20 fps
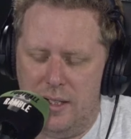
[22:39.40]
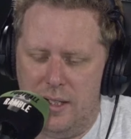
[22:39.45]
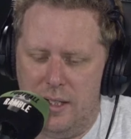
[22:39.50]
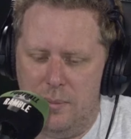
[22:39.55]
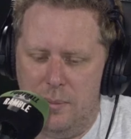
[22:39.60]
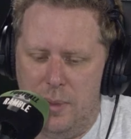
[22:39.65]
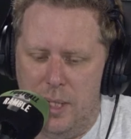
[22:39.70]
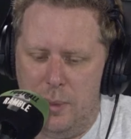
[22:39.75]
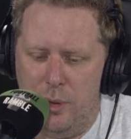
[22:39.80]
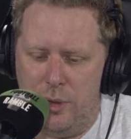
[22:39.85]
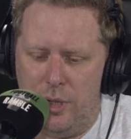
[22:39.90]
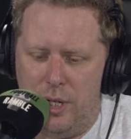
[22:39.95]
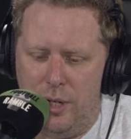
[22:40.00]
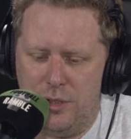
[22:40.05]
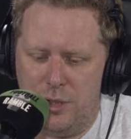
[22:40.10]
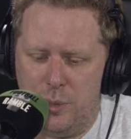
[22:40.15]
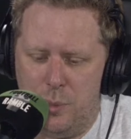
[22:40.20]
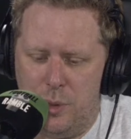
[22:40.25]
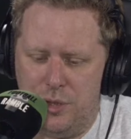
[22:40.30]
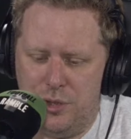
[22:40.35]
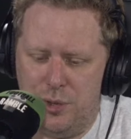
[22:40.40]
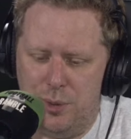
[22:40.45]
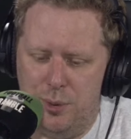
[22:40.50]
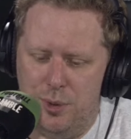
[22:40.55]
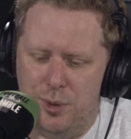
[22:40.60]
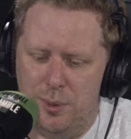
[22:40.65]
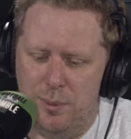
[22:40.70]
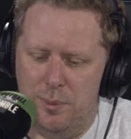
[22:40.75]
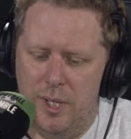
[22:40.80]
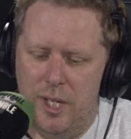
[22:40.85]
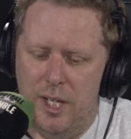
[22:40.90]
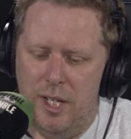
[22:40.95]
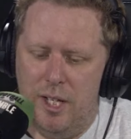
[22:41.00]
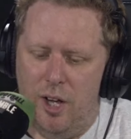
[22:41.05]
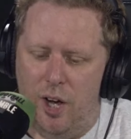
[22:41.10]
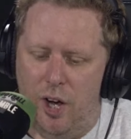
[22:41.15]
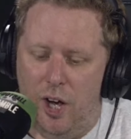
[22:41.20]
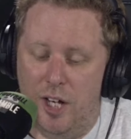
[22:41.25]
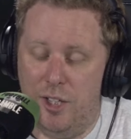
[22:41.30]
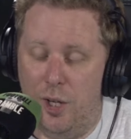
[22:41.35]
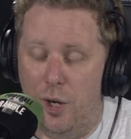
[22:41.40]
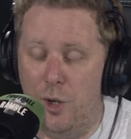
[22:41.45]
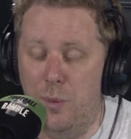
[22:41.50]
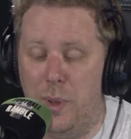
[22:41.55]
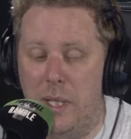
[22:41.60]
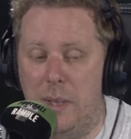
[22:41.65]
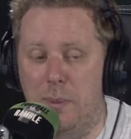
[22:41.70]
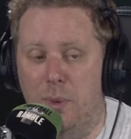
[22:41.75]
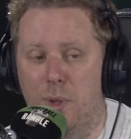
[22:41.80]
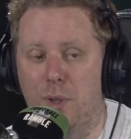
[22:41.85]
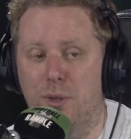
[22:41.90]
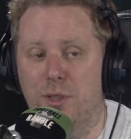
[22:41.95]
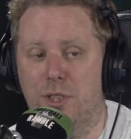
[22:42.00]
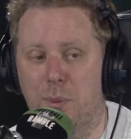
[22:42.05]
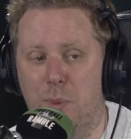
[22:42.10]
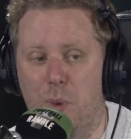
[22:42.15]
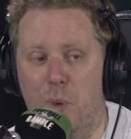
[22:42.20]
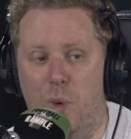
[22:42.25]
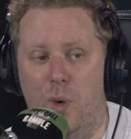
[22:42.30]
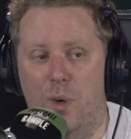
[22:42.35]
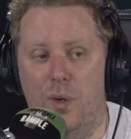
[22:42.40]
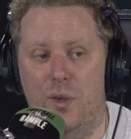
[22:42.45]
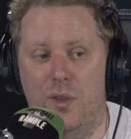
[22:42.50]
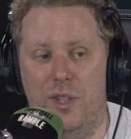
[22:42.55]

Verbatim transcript: Maybe I'll go into one or two of them. I know people who support